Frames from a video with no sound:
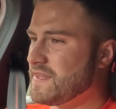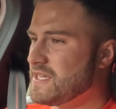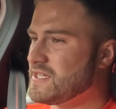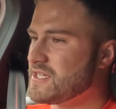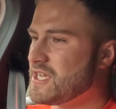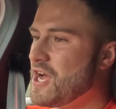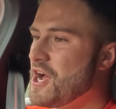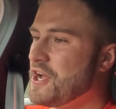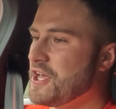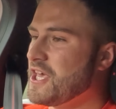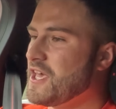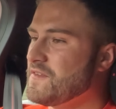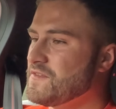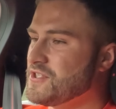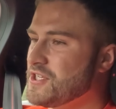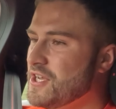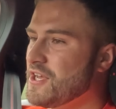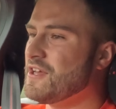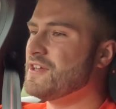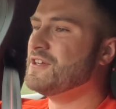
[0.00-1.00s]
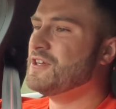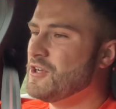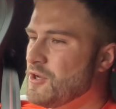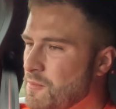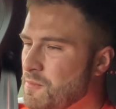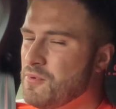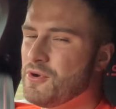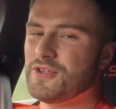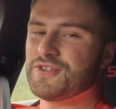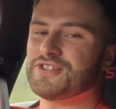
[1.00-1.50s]
this car gives you
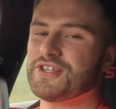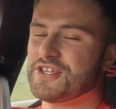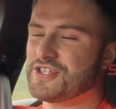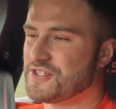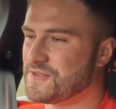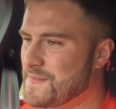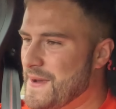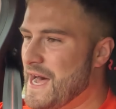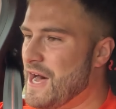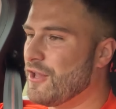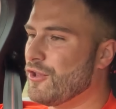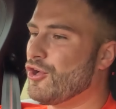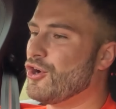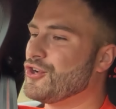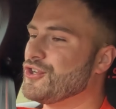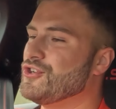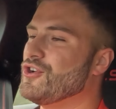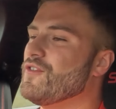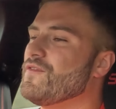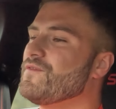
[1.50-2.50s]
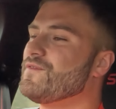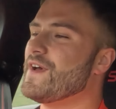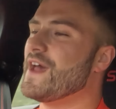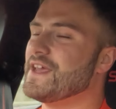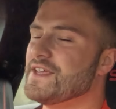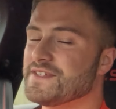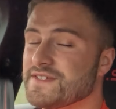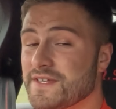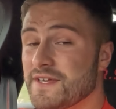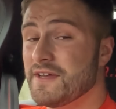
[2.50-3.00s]
puts a smile on your
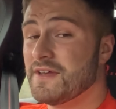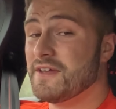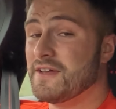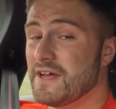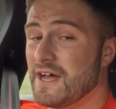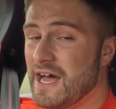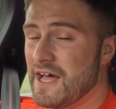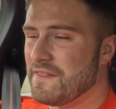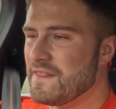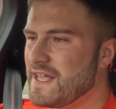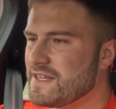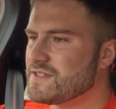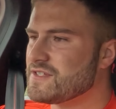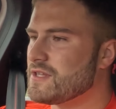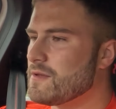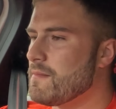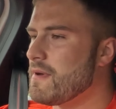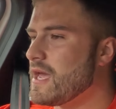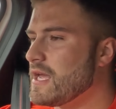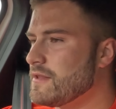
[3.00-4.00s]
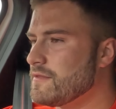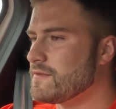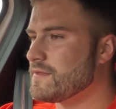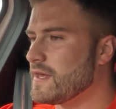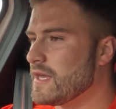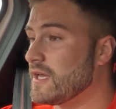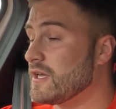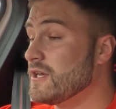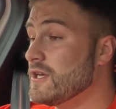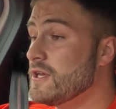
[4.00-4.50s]
face. And that's the main
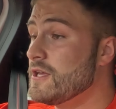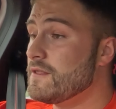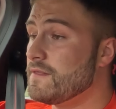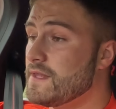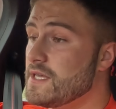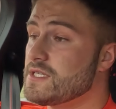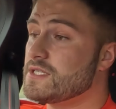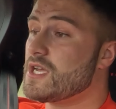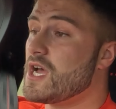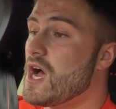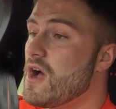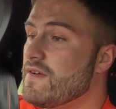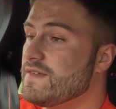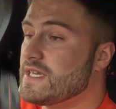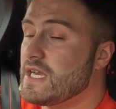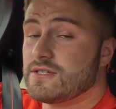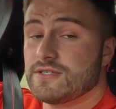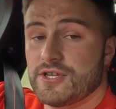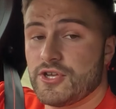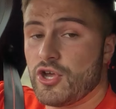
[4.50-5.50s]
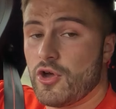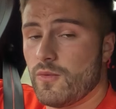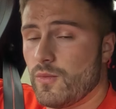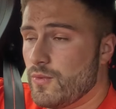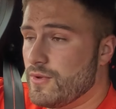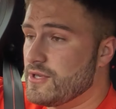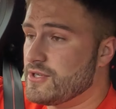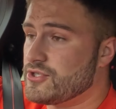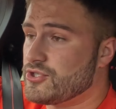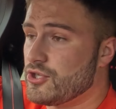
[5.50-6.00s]
thing. This car is actually coming
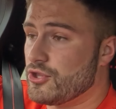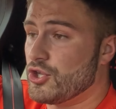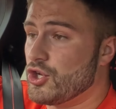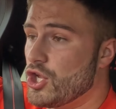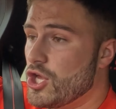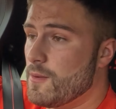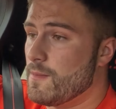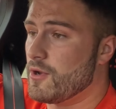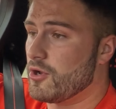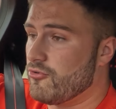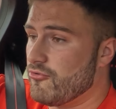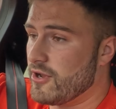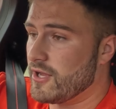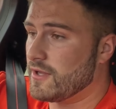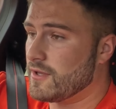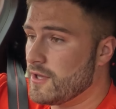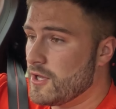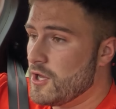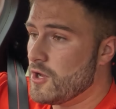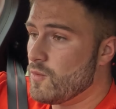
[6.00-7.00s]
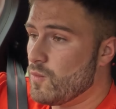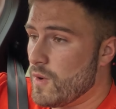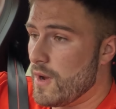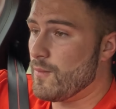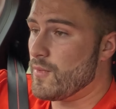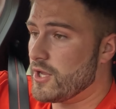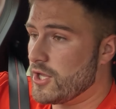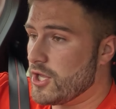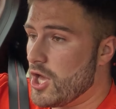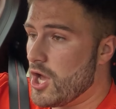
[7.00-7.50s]
with us to the Nürburgring when
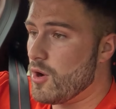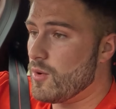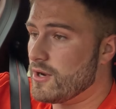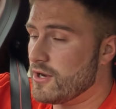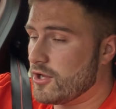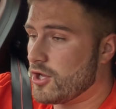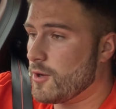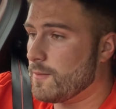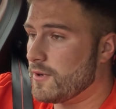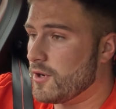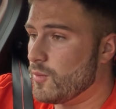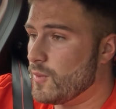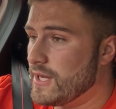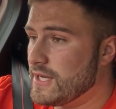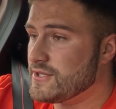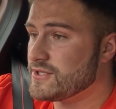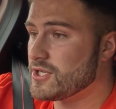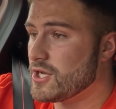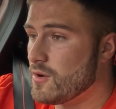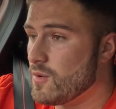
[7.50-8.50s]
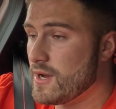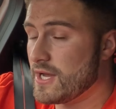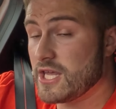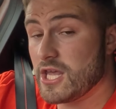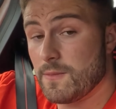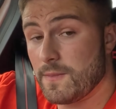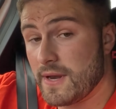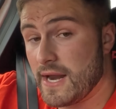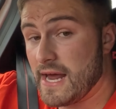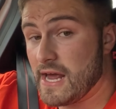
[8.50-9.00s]
we go in a couple of weeks, so
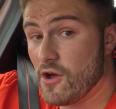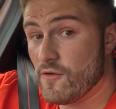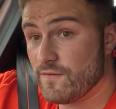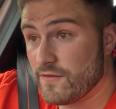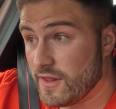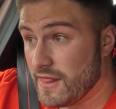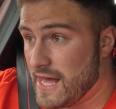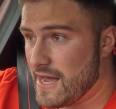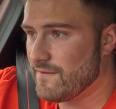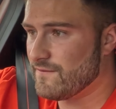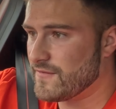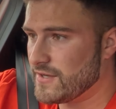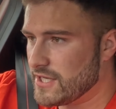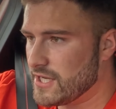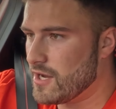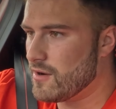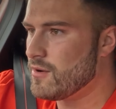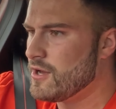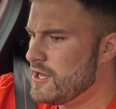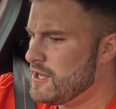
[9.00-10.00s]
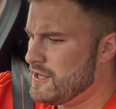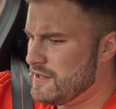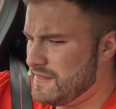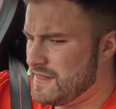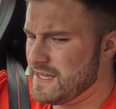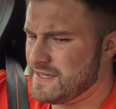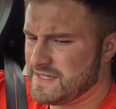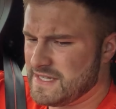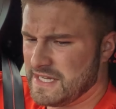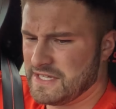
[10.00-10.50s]
keep an eye out for that video.
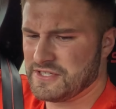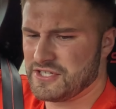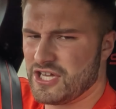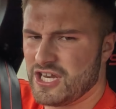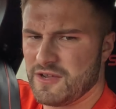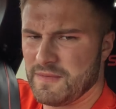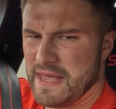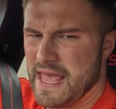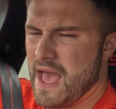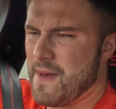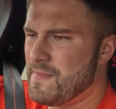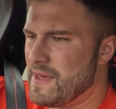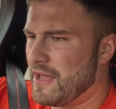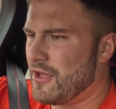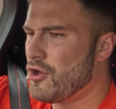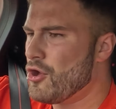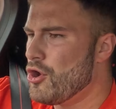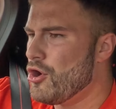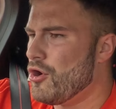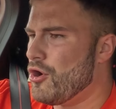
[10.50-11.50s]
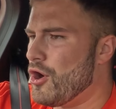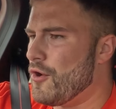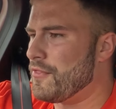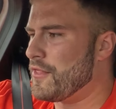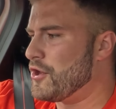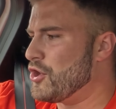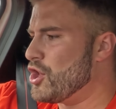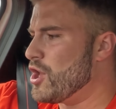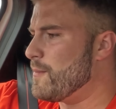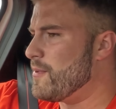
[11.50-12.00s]
This thing's going to be epic on
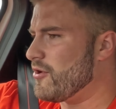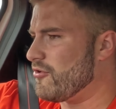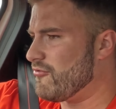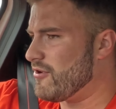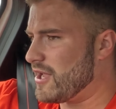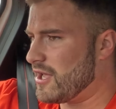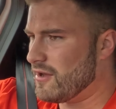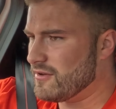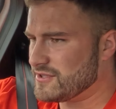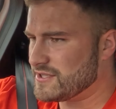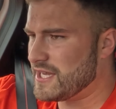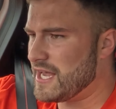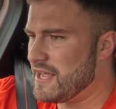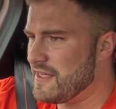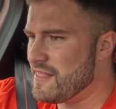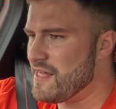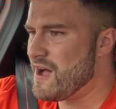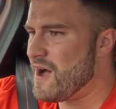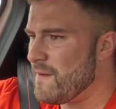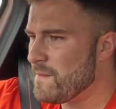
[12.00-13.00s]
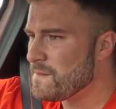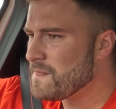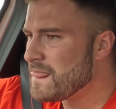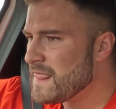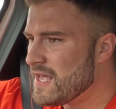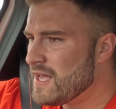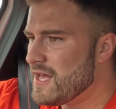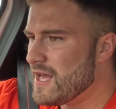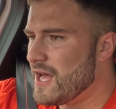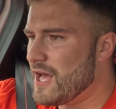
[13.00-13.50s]
the Nürburgring, I'll say
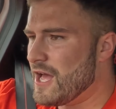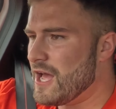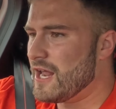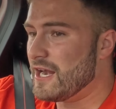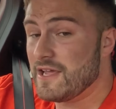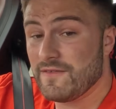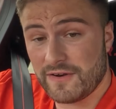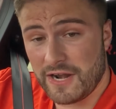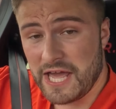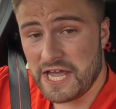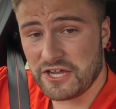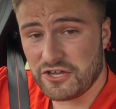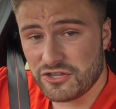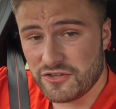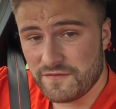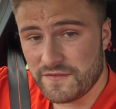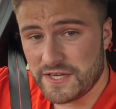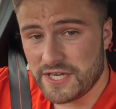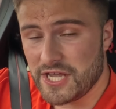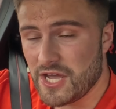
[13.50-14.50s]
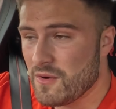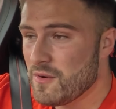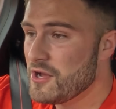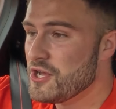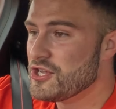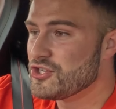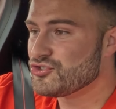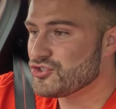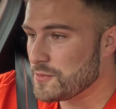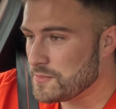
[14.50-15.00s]
that. Leave a like on the
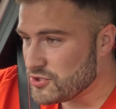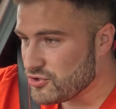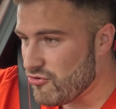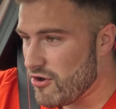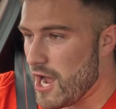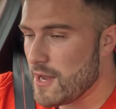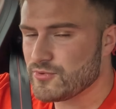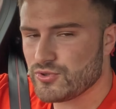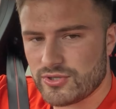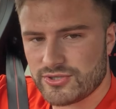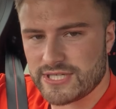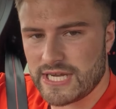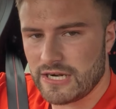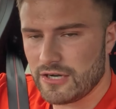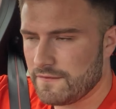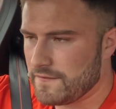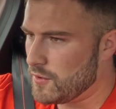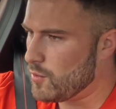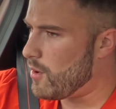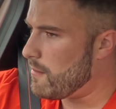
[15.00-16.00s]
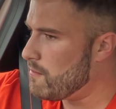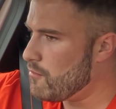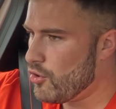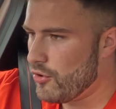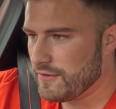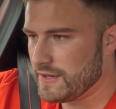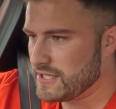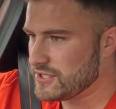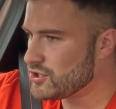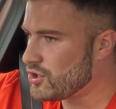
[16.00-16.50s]
video, subscribe to our channel if you want
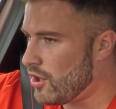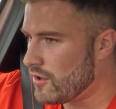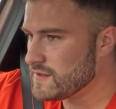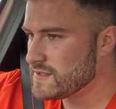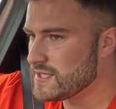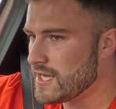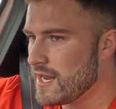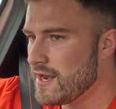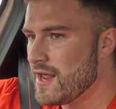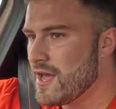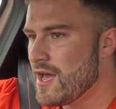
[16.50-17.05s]
more of this content,